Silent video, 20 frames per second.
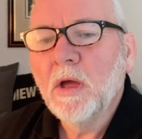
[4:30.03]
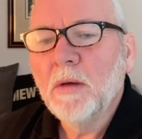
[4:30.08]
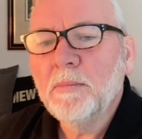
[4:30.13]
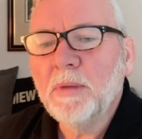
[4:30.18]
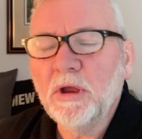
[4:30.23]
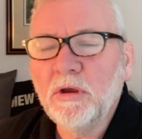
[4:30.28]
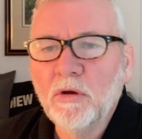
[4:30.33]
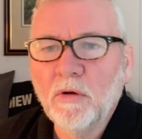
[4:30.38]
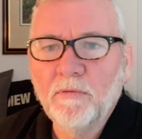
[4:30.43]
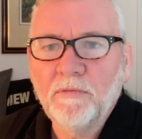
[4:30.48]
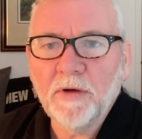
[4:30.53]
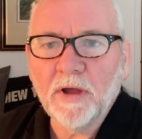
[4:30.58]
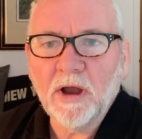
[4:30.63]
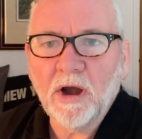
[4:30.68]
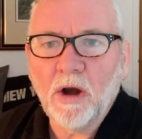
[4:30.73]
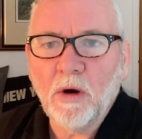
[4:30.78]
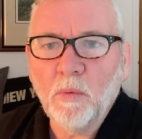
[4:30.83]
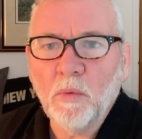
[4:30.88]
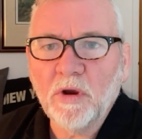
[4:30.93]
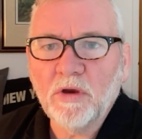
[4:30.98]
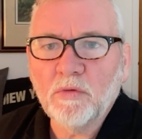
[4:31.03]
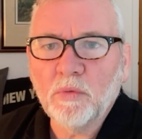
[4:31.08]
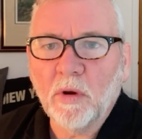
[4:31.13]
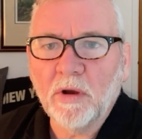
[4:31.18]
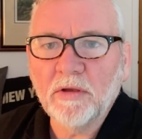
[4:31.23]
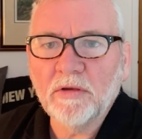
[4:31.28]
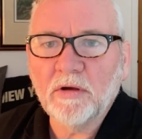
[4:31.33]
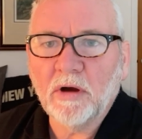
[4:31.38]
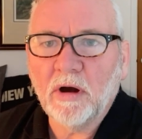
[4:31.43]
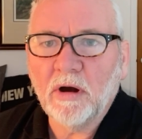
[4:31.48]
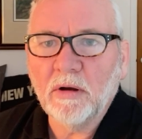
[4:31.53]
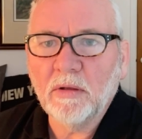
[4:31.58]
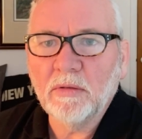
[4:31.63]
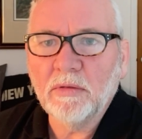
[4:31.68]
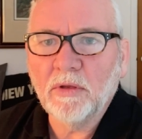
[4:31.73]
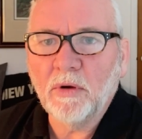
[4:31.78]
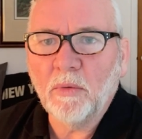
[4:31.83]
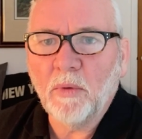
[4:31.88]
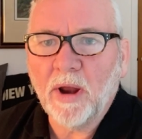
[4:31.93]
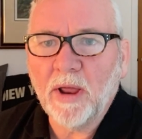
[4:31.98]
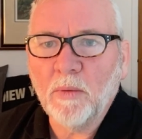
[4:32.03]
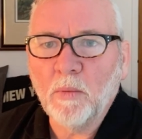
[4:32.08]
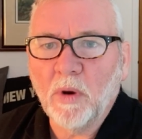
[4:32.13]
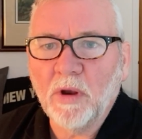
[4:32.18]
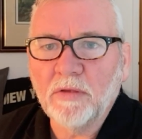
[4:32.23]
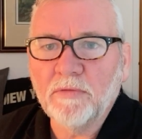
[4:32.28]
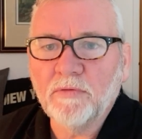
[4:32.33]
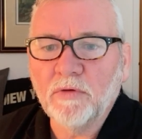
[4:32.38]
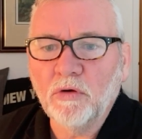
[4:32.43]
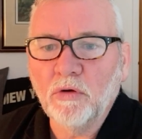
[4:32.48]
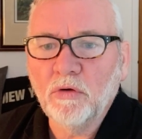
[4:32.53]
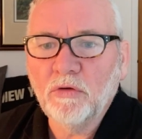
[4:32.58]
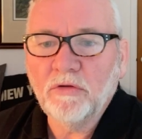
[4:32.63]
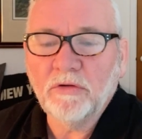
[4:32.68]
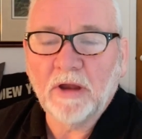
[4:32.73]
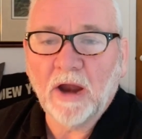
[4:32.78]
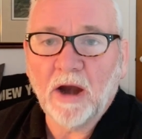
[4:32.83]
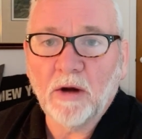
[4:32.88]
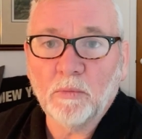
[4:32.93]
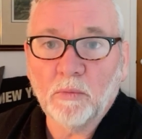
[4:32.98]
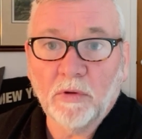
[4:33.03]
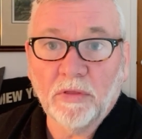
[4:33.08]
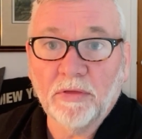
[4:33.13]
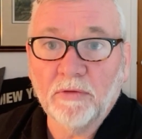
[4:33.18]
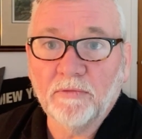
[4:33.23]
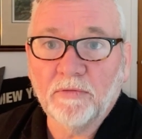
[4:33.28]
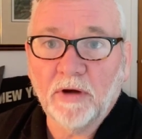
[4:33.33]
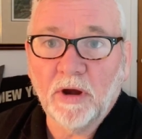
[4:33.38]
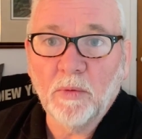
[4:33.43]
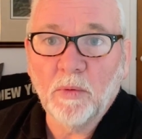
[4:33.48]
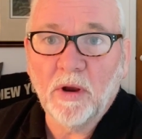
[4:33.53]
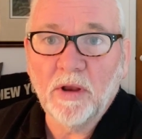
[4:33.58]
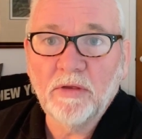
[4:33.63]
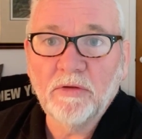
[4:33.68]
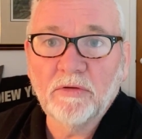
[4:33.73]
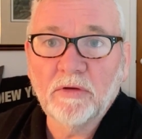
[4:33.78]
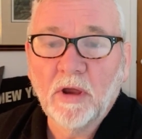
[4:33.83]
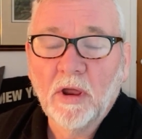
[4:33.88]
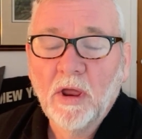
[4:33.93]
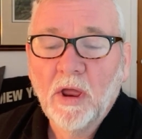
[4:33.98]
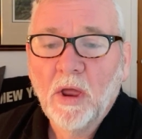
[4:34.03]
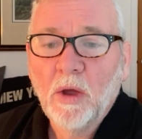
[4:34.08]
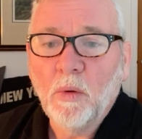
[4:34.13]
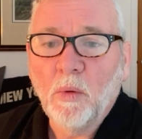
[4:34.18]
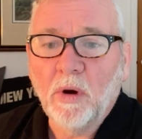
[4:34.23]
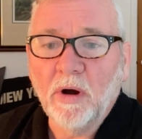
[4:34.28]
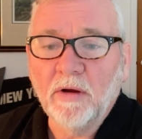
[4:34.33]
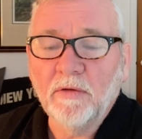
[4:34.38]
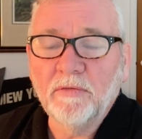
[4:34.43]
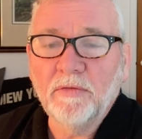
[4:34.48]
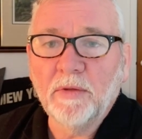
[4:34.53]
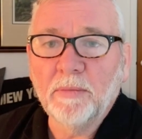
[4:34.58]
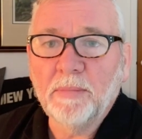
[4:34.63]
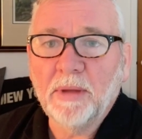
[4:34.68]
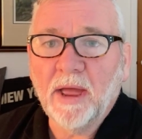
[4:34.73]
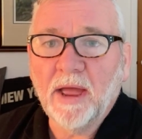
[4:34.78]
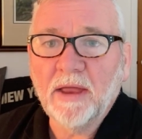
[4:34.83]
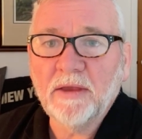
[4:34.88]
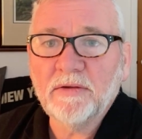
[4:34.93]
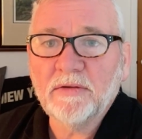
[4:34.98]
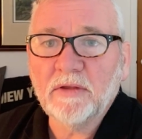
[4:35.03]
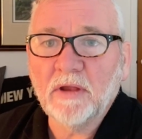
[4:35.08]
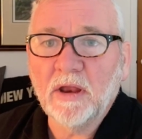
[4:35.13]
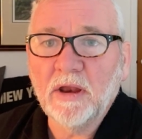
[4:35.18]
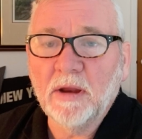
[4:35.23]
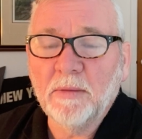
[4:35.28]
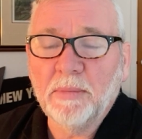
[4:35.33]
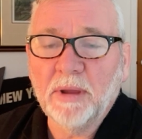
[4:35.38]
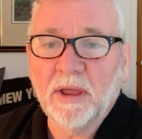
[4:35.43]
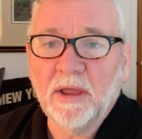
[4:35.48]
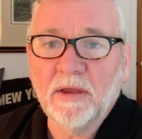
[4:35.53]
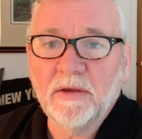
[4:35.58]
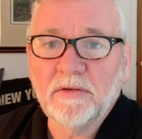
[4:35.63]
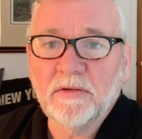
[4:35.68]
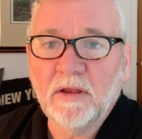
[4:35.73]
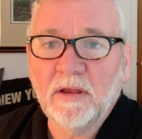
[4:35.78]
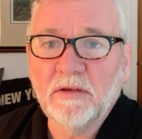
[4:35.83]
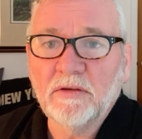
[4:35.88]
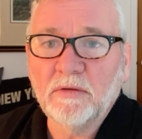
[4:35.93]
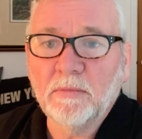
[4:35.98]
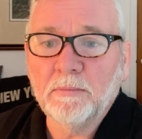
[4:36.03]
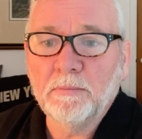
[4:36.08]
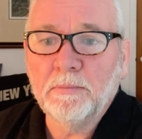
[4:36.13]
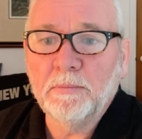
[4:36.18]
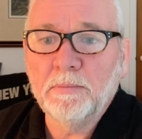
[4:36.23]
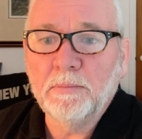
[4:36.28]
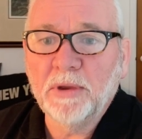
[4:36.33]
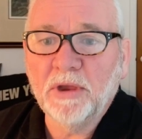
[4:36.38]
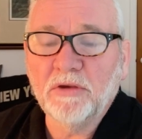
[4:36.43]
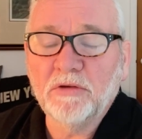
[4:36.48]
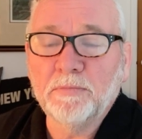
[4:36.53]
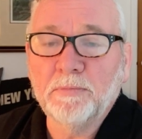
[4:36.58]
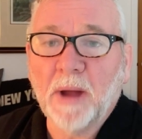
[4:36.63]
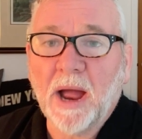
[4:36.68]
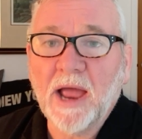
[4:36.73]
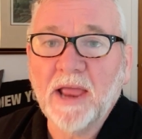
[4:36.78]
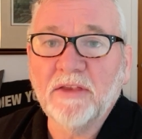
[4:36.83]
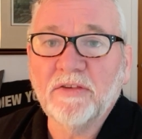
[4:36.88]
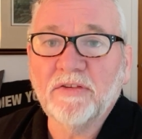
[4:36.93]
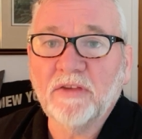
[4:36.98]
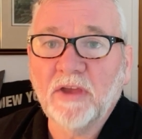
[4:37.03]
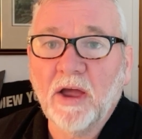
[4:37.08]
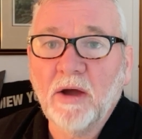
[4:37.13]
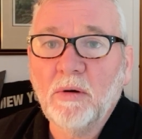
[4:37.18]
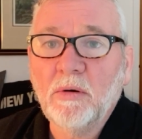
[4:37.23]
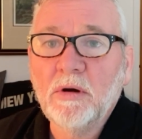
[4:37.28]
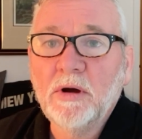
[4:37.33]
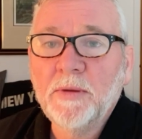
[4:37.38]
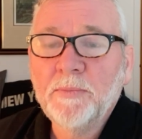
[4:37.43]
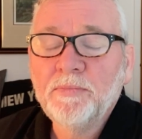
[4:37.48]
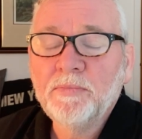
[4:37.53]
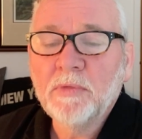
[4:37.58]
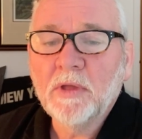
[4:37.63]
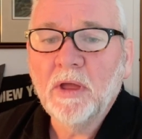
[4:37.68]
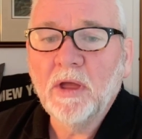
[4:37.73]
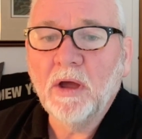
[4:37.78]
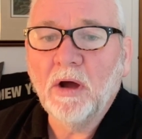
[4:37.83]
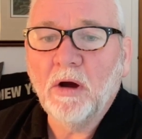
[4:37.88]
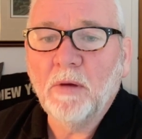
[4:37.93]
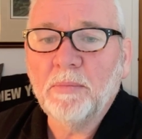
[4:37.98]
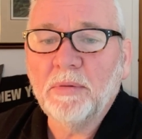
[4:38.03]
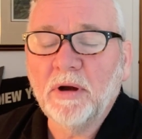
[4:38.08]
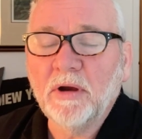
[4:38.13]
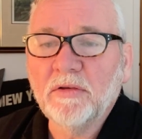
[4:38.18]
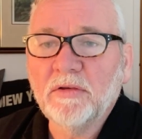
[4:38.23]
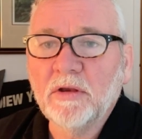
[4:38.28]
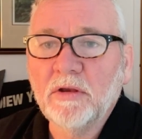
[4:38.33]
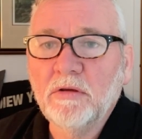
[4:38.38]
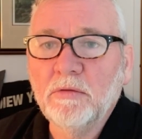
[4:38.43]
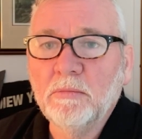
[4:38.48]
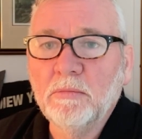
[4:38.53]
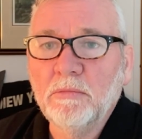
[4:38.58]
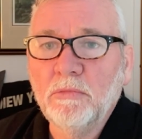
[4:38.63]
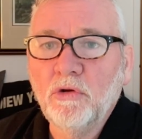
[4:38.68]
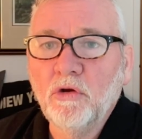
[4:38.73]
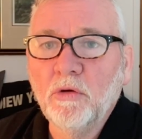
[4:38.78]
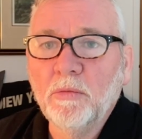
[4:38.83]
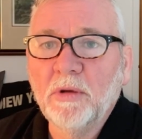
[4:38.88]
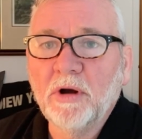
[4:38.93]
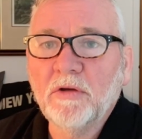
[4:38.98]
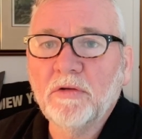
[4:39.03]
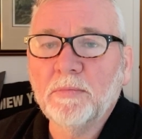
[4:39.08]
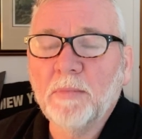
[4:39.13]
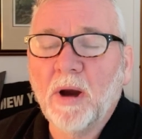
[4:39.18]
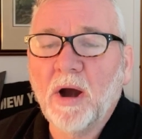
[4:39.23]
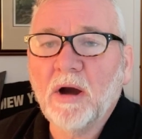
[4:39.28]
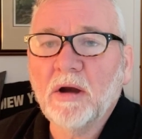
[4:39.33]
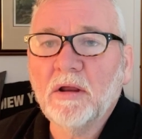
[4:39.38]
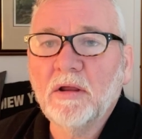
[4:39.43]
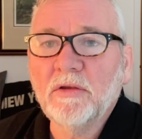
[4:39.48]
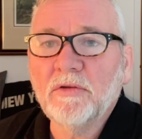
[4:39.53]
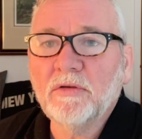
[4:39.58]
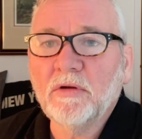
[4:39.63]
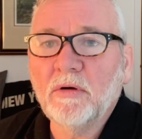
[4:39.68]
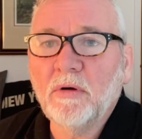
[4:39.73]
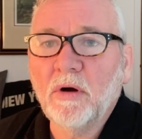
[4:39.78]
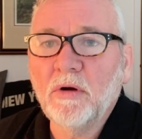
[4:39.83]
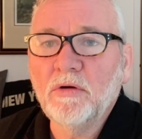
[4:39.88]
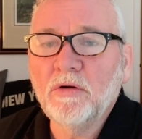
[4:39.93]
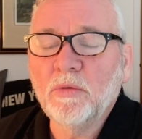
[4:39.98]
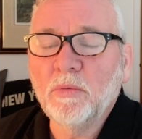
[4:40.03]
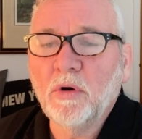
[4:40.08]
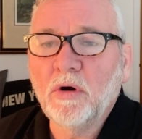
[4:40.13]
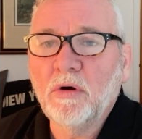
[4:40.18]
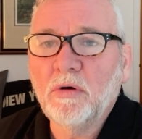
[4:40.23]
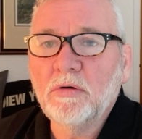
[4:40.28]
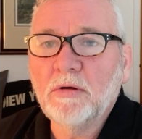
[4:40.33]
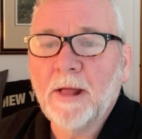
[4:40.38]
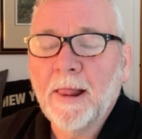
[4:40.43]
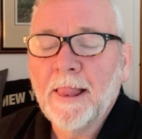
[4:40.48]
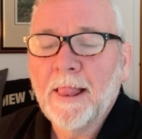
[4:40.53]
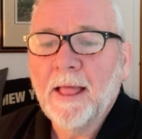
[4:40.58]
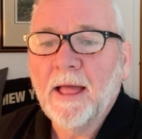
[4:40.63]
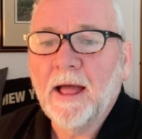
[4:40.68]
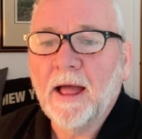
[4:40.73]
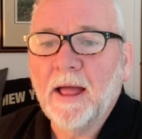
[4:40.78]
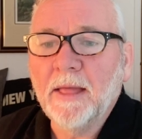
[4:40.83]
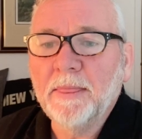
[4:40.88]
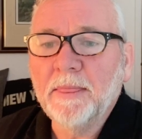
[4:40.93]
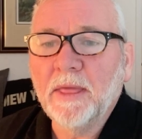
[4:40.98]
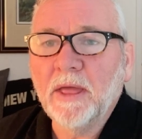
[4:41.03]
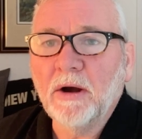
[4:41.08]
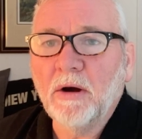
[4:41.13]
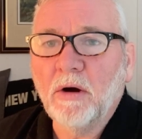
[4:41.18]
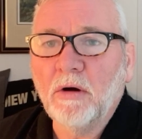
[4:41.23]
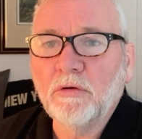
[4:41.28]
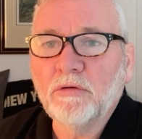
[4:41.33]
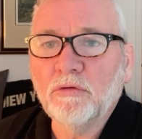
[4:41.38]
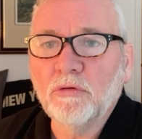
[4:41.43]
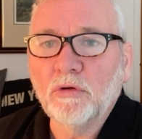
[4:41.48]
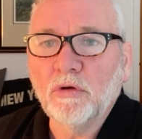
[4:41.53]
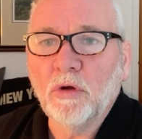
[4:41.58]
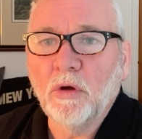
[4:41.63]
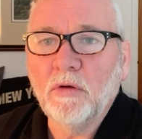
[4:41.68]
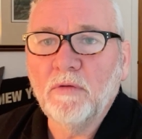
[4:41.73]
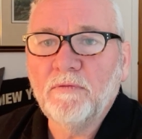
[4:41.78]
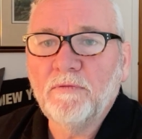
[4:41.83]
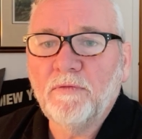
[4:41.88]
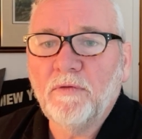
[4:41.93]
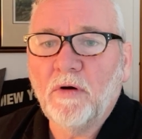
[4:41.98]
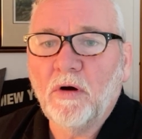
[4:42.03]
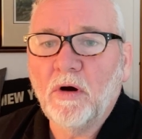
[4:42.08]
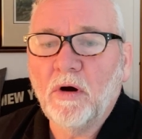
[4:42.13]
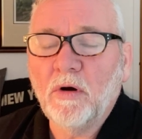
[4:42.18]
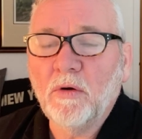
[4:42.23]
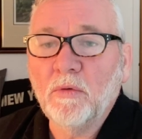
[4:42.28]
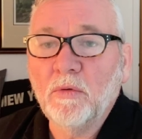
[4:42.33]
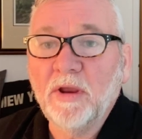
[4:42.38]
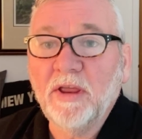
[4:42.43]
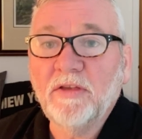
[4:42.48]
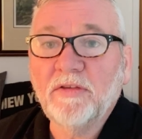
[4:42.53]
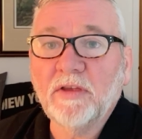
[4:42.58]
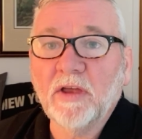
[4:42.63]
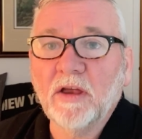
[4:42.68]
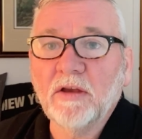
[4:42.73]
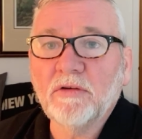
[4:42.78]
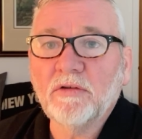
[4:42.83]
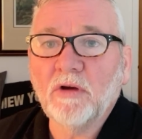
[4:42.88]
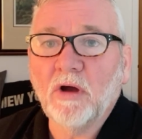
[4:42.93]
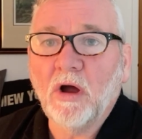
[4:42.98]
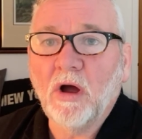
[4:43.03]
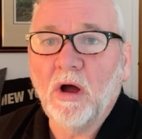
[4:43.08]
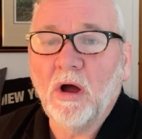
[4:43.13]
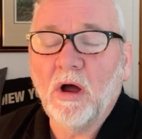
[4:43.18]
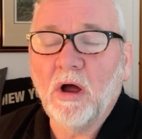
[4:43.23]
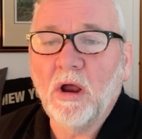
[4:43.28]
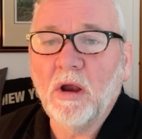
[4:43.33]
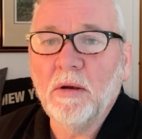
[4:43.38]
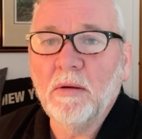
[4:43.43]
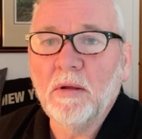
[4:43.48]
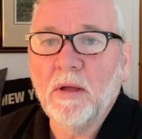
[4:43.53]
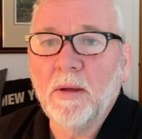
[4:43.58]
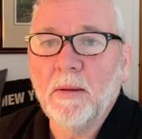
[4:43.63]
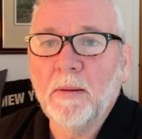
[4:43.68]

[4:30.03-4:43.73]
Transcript: But you'll figure out which ones are the right ones for you. Start with the free ones. One of the best and the biggest is Biz Buy Sell. It operates in numerous markets around the world, and they're also good for research on